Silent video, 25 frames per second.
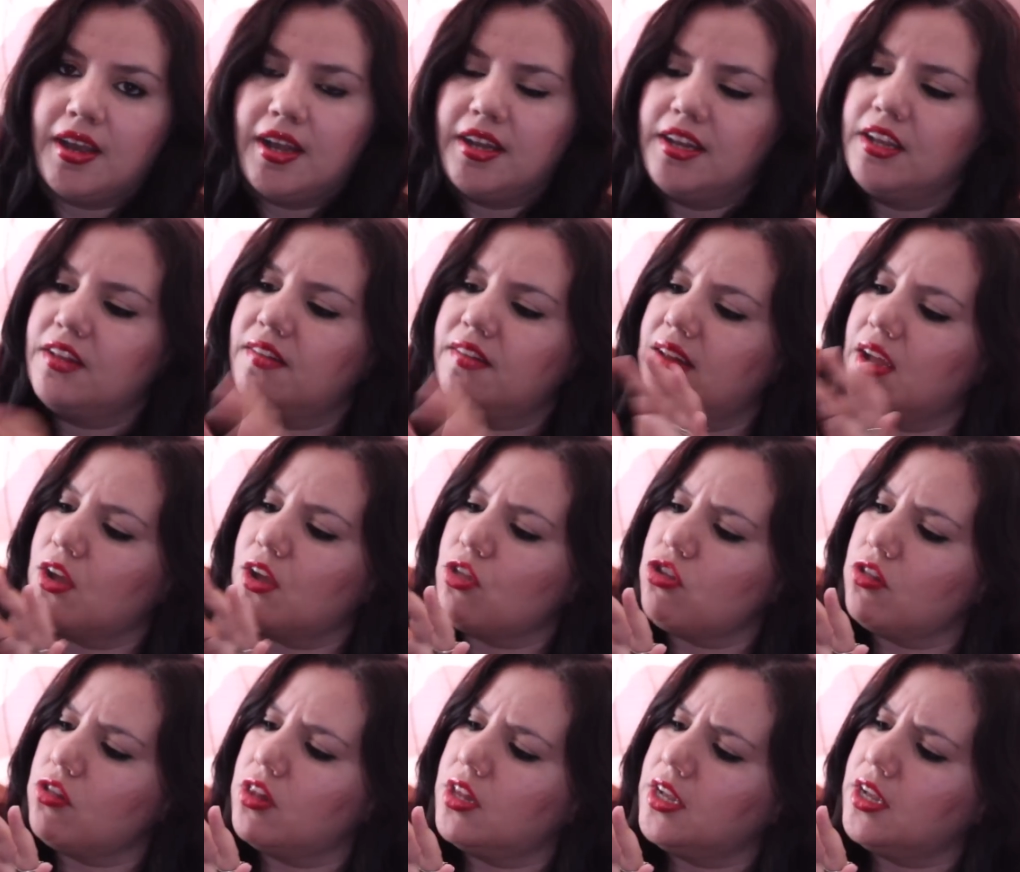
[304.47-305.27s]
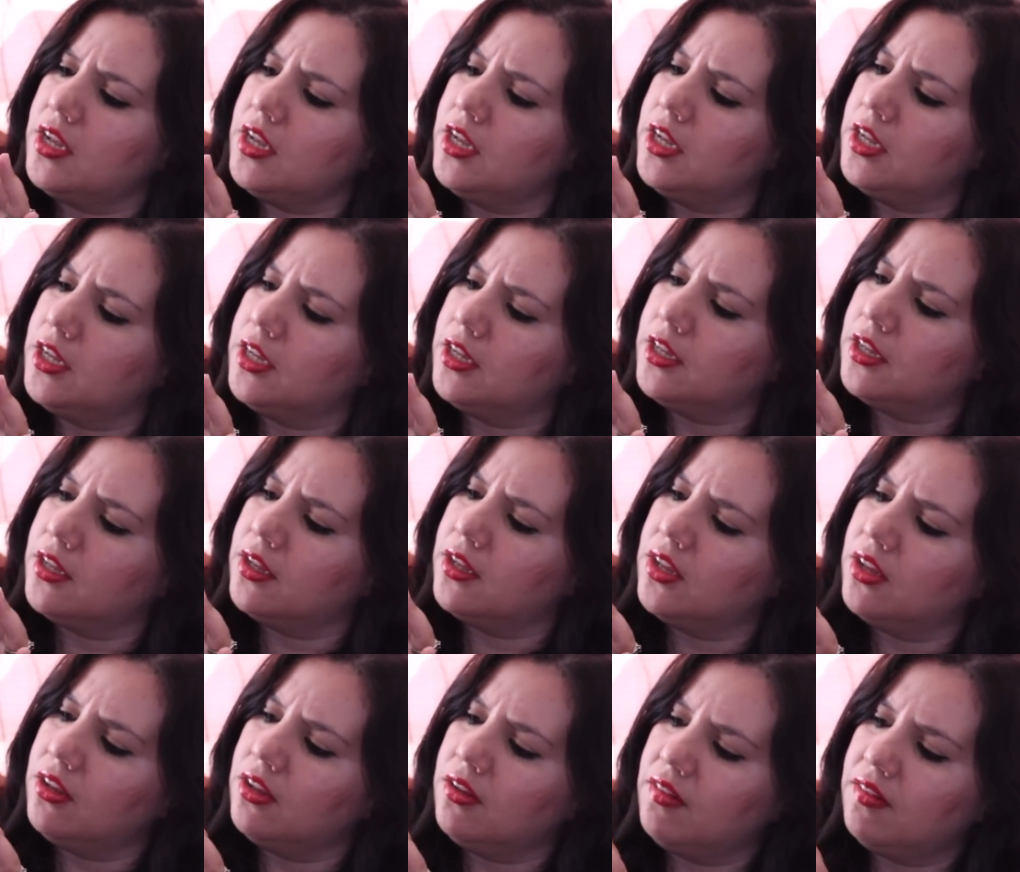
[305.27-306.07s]
and it's actually
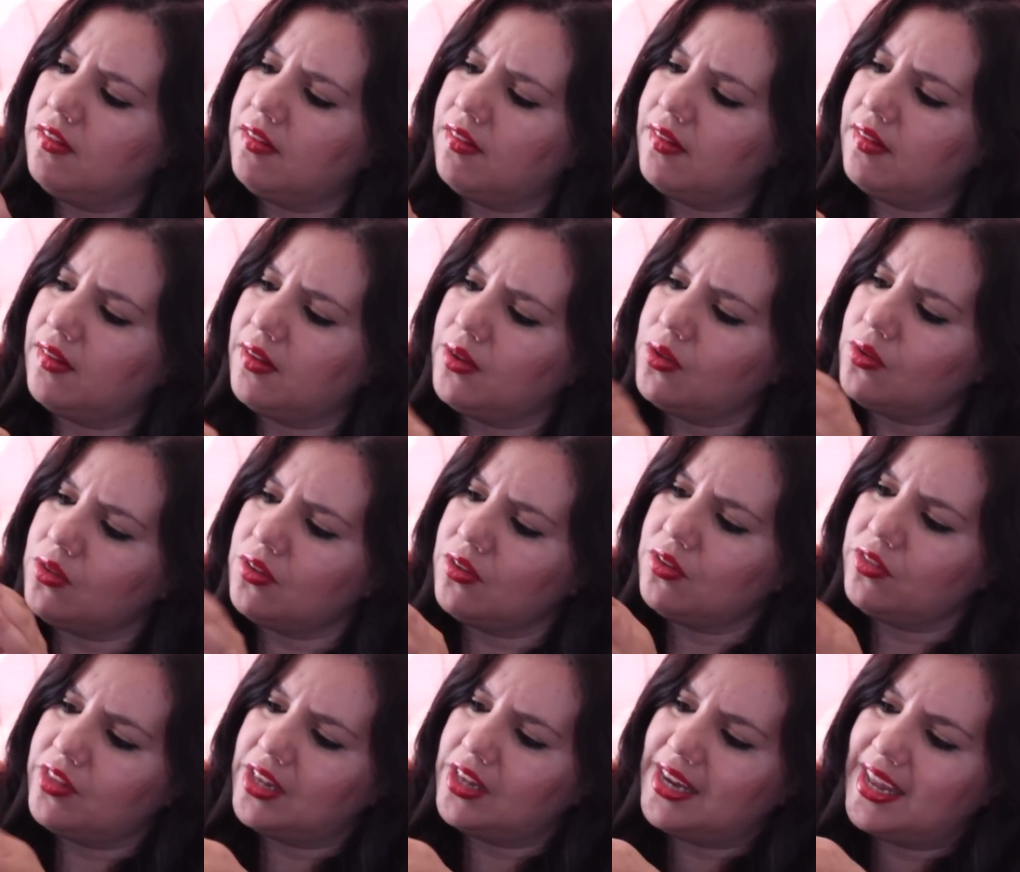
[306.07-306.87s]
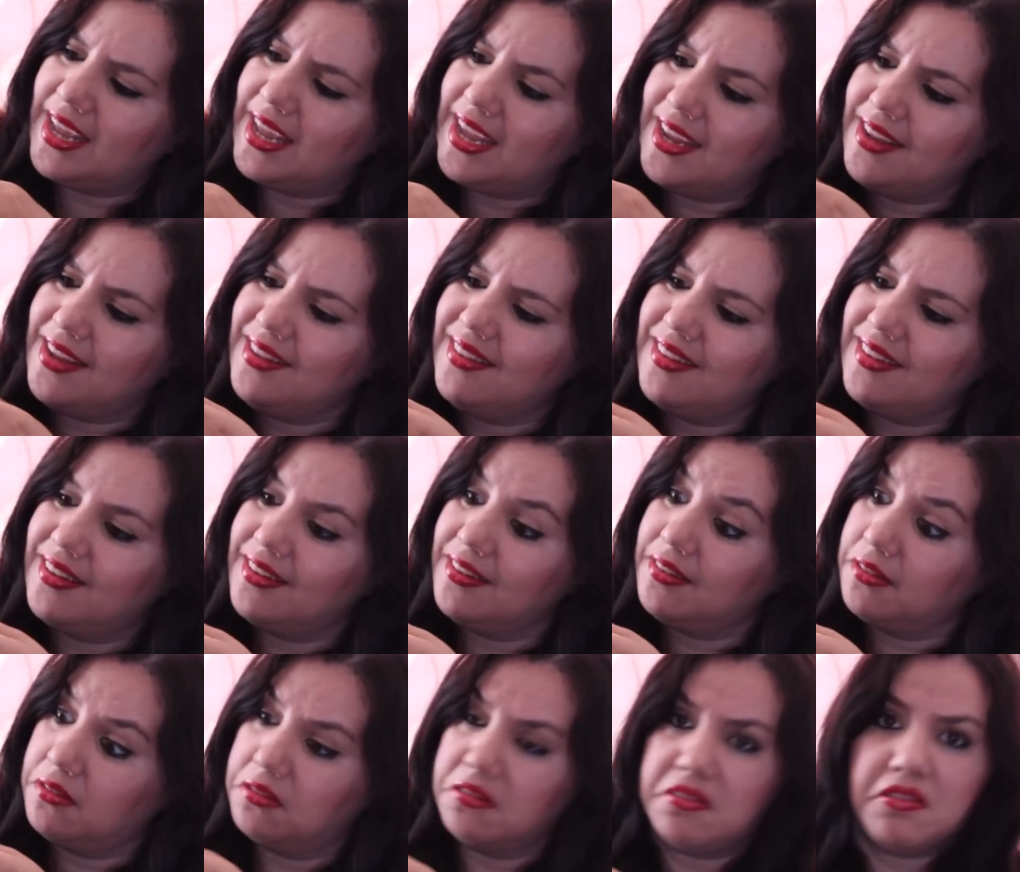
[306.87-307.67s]
sewed to the lace.